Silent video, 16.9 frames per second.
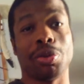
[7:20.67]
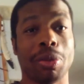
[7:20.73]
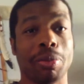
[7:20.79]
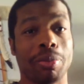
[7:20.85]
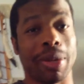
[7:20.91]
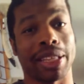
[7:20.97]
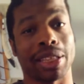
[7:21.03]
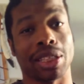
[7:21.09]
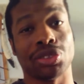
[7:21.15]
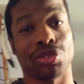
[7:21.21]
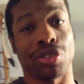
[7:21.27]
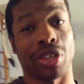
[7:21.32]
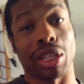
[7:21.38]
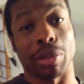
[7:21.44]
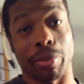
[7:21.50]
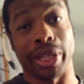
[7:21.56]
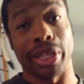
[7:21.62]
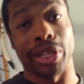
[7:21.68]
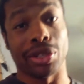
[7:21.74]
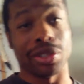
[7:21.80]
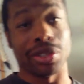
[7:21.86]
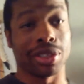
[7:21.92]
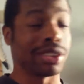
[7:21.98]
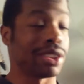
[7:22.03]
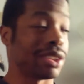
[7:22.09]
we make the train
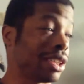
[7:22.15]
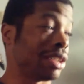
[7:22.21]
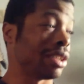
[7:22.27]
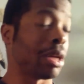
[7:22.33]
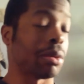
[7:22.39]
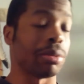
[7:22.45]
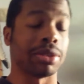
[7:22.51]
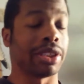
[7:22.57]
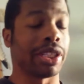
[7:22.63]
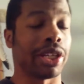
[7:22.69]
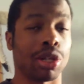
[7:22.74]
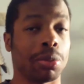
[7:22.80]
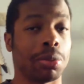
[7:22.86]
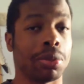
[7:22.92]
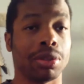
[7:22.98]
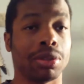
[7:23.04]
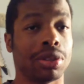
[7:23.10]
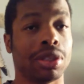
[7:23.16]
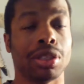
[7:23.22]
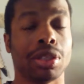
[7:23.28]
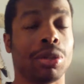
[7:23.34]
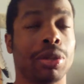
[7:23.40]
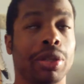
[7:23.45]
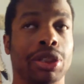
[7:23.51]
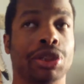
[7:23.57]
appear. Oh, that was terrible.
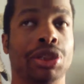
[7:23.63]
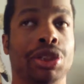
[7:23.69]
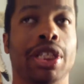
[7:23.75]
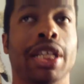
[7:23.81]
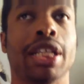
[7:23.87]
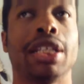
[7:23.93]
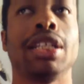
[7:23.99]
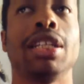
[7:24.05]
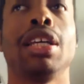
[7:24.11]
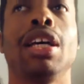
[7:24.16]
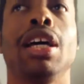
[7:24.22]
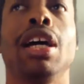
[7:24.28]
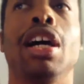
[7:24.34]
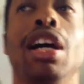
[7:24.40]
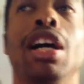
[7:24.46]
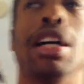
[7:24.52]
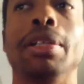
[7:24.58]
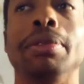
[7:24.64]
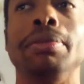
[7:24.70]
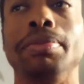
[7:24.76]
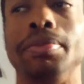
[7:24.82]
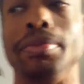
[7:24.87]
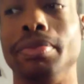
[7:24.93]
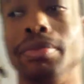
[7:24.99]
Holy shit. Uh,